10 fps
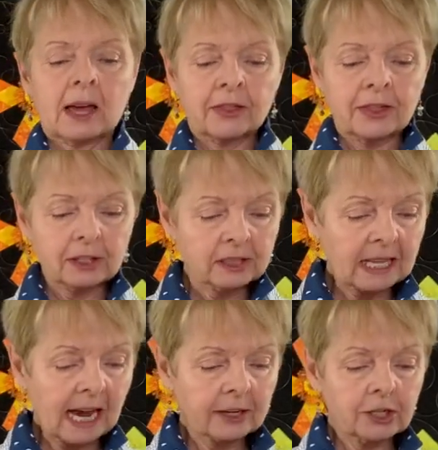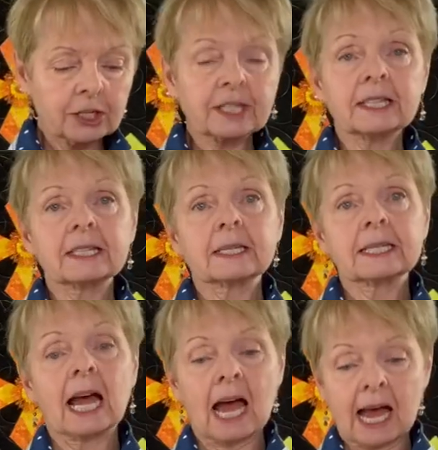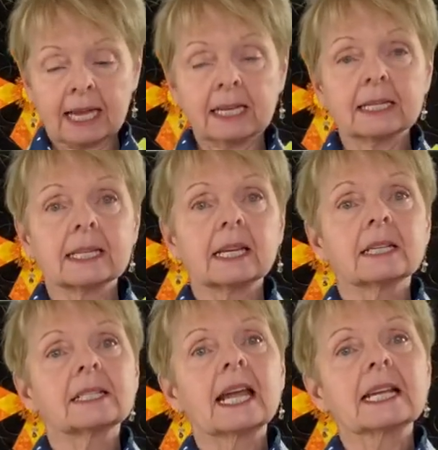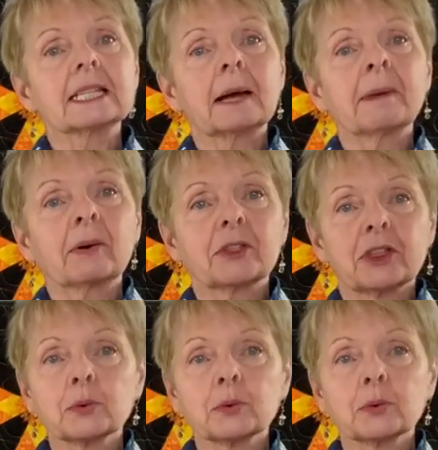The largest size takes about